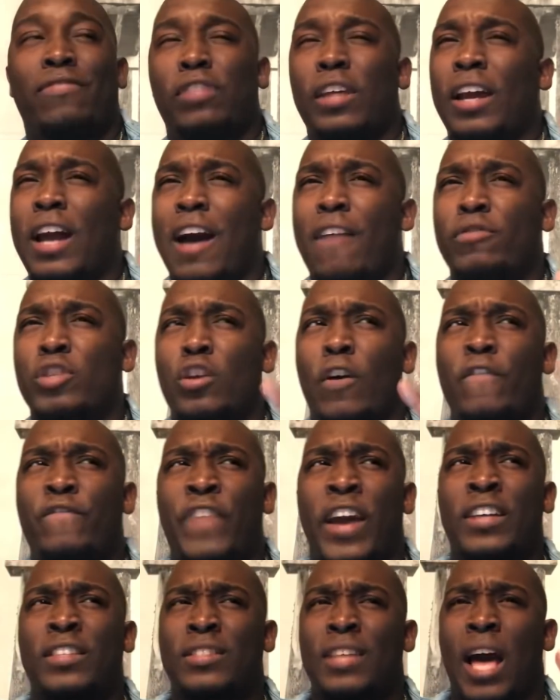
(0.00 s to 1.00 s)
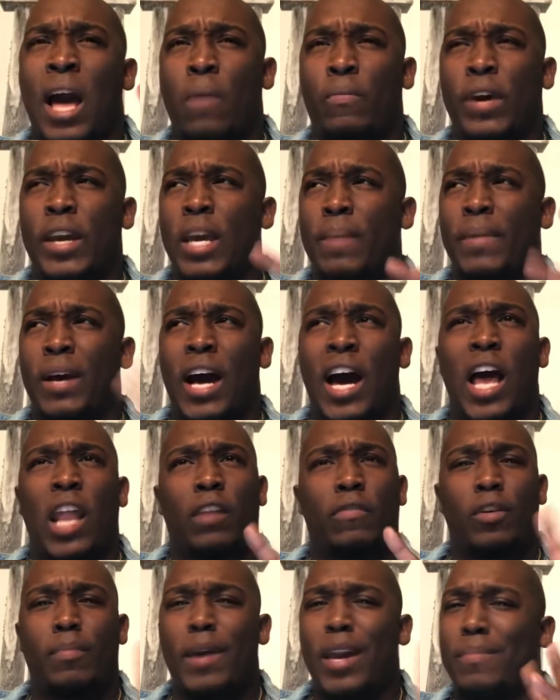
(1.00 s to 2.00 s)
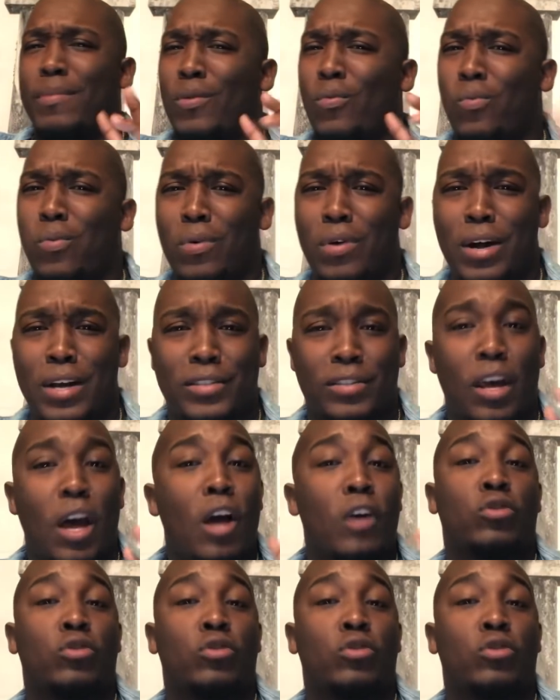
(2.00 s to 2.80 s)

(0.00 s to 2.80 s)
think I was on FaceTime with him and Oliver maybe once.